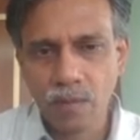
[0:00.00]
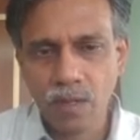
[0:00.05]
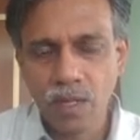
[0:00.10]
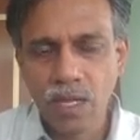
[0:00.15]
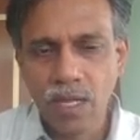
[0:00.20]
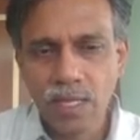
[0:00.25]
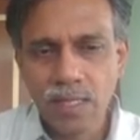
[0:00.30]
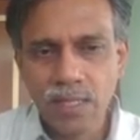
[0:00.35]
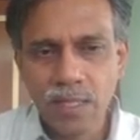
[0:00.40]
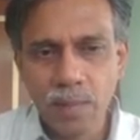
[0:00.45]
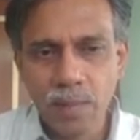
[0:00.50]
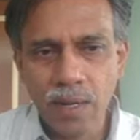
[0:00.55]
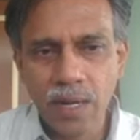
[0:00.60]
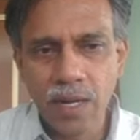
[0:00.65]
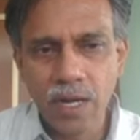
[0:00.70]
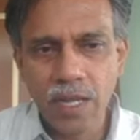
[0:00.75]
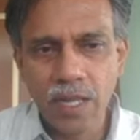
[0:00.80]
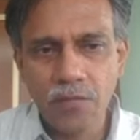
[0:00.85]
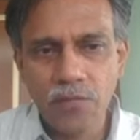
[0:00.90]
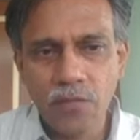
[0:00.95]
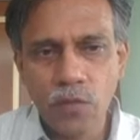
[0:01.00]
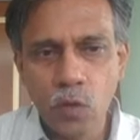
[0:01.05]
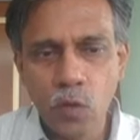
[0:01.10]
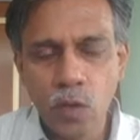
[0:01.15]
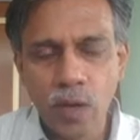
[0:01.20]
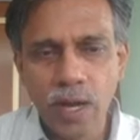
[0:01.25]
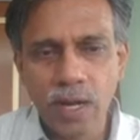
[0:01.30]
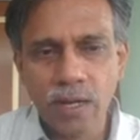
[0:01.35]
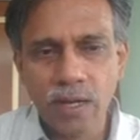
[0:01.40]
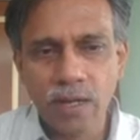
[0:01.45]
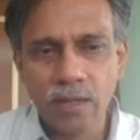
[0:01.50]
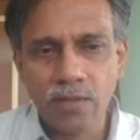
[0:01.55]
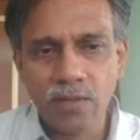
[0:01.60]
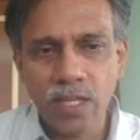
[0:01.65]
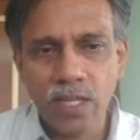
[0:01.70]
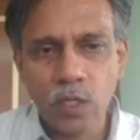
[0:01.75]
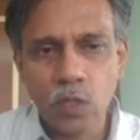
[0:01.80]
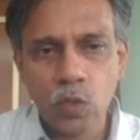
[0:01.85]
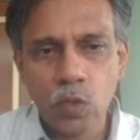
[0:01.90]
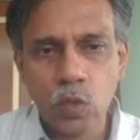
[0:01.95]
Similarly, if you look at
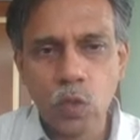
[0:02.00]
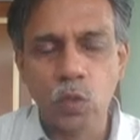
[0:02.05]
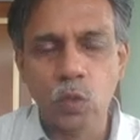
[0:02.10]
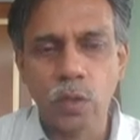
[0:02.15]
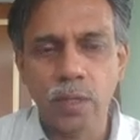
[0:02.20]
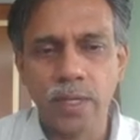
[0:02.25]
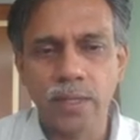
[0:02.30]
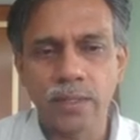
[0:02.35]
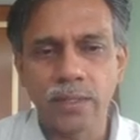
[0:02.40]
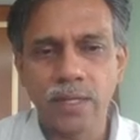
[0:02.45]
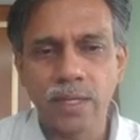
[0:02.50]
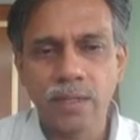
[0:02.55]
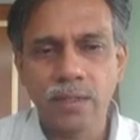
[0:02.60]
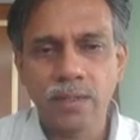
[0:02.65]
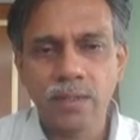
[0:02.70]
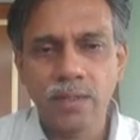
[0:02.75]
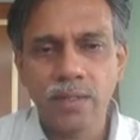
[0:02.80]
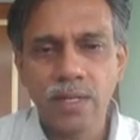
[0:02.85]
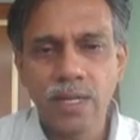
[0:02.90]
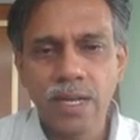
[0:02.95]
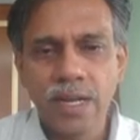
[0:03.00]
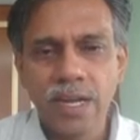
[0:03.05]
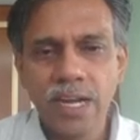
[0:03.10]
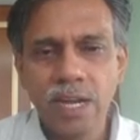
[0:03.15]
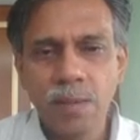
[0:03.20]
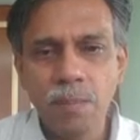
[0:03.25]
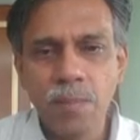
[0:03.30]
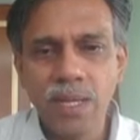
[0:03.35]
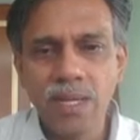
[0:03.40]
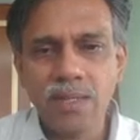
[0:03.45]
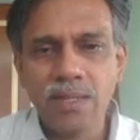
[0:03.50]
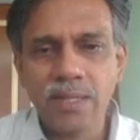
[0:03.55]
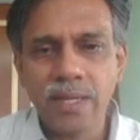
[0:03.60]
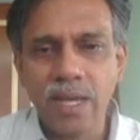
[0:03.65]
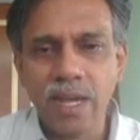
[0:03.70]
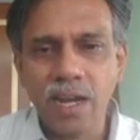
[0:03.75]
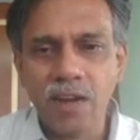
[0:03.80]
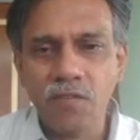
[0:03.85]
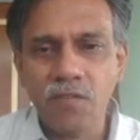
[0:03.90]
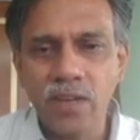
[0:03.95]
these two together, it means
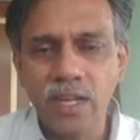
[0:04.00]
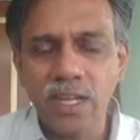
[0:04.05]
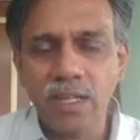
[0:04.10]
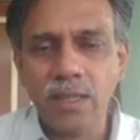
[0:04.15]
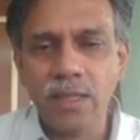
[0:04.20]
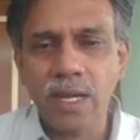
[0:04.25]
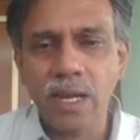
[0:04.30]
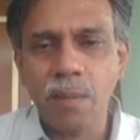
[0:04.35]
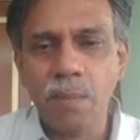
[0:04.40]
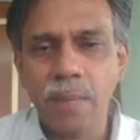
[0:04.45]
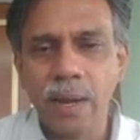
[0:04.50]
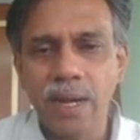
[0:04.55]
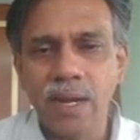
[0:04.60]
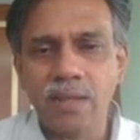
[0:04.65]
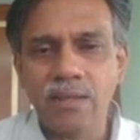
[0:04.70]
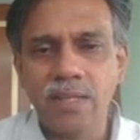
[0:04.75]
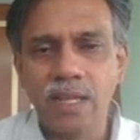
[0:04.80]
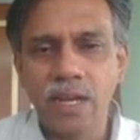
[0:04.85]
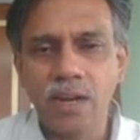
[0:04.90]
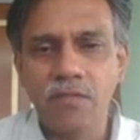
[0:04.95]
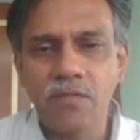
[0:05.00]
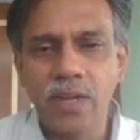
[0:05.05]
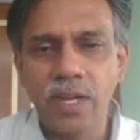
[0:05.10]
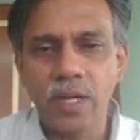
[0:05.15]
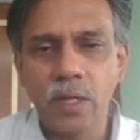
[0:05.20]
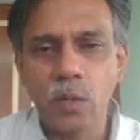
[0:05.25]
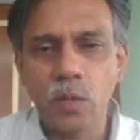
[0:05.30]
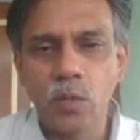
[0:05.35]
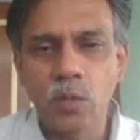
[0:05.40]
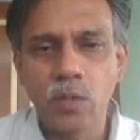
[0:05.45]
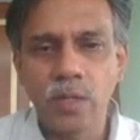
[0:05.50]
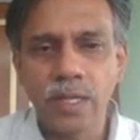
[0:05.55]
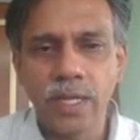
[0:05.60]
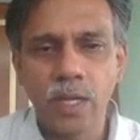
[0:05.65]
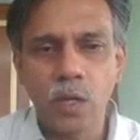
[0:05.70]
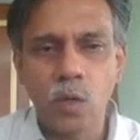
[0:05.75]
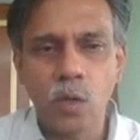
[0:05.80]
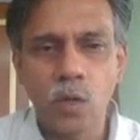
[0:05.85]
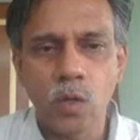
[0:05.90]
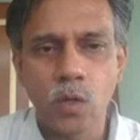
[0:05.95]
n of t3 minus n of t2
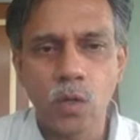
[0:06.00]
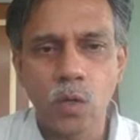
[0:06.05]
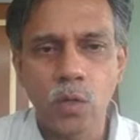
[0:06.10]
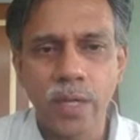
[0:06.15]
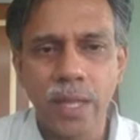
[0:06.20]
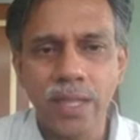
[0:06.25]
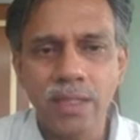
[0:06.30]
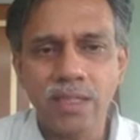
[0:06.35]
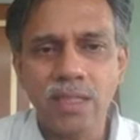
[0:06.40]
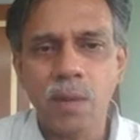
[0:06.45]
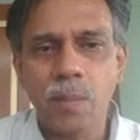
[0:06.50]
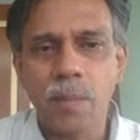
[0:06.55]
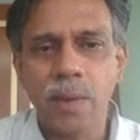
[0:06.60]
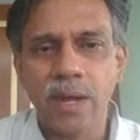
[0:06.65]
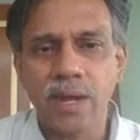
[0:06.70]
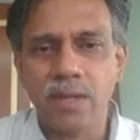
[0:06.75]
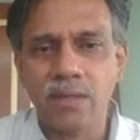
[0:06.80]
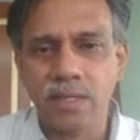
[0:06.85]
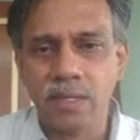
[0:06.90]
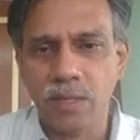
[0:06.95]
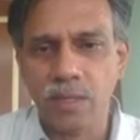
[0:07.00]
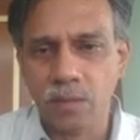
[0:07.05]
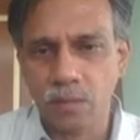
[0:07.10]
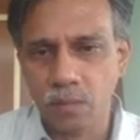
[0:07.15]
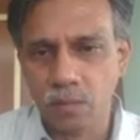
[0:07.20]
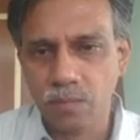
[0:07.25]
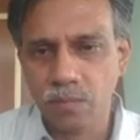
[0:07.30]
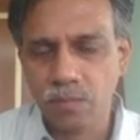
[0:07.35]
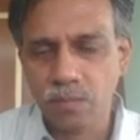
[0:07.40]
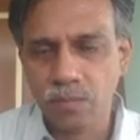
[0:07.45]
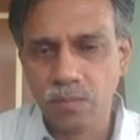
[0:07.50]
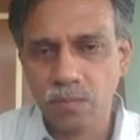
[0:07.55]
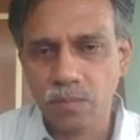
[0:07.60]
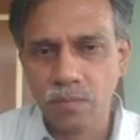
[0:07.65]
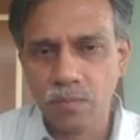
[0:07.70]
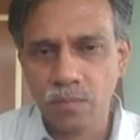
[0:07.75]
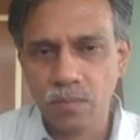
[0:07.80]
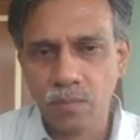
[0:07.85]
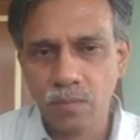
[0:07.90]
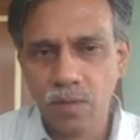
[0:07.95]
equal to n3 minus n2.
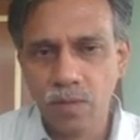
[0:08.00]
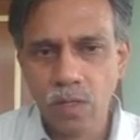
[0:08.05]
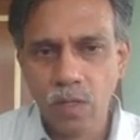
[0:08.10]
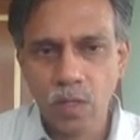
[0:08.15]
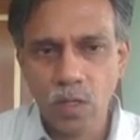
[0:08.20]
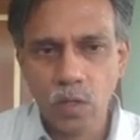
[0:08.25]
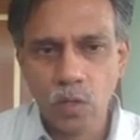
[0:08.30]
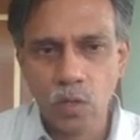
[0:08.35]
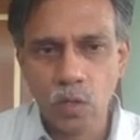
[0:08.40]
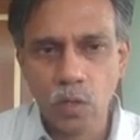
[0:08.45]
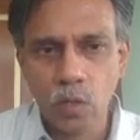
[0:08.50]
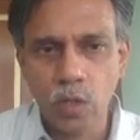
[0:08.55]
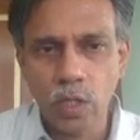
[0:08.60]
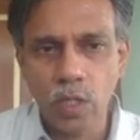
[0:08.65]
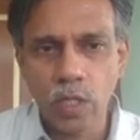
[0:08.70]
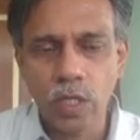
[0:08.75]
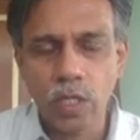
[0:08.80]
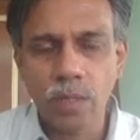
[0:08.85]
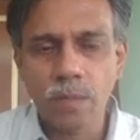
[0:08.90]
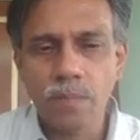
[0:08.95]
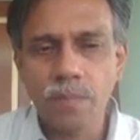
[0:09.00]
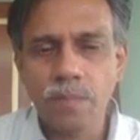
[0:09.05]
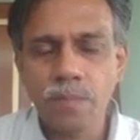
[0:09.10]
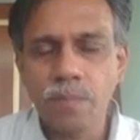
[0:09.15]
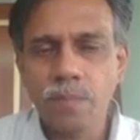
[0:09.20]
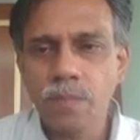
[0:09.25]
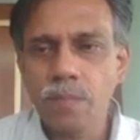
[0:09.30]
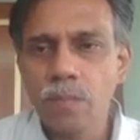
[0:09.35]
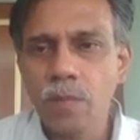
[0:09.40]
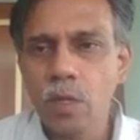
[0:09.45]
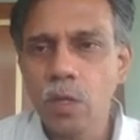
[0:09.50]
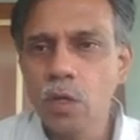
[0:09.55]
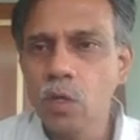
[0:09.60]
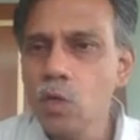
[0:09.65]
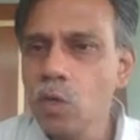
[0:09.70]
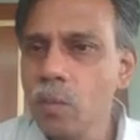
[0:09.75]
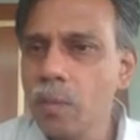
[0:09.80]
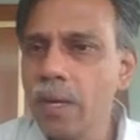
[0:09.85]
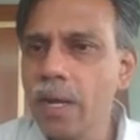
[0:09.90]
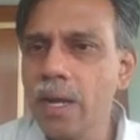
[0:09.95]
So the
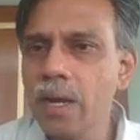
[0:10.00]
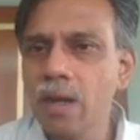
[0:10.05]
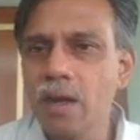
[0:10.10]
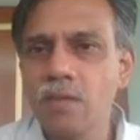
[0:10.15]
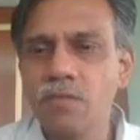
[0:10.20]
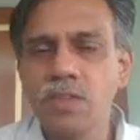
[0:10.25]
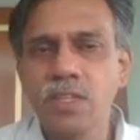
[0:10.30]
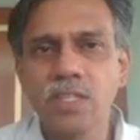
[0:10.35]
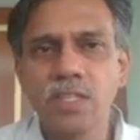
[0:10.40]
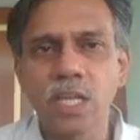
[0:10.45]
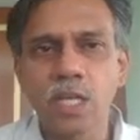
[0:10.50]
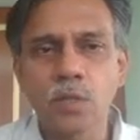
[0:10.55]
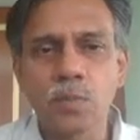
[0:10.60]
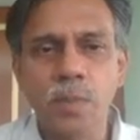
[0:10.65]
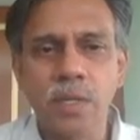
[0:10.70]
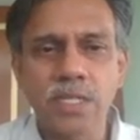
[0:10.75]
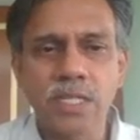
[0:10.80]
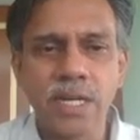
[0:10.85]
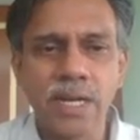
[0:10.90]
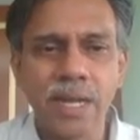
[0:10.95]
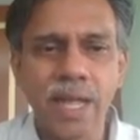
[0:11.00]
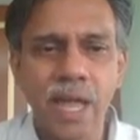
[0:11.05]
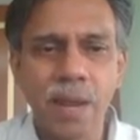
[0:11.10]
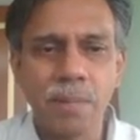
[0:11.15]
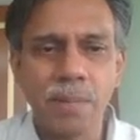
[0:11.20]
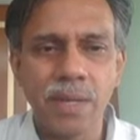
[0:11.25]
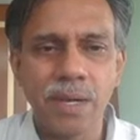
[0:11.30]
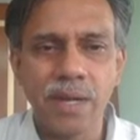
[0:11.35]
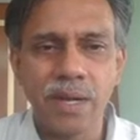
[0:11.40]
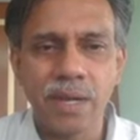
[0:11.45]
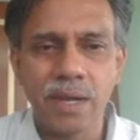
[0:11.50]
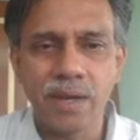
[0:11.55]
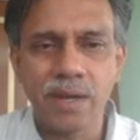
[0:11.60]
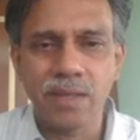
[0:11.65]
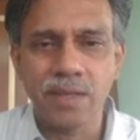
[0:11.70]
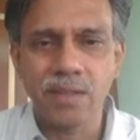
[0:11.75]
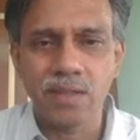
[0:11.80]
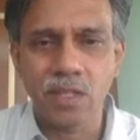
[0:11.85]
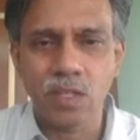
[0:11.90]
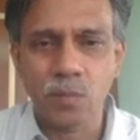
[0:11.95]
numerator of this expression can be written
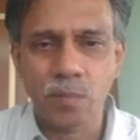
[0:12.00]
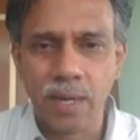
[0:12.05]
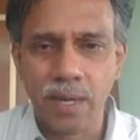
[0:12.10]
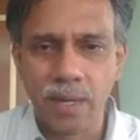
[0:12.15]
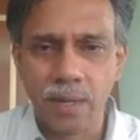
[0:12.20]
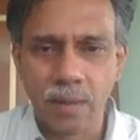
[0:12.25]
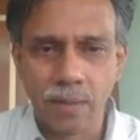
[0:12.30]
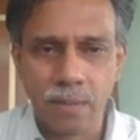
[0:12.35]
in this manner.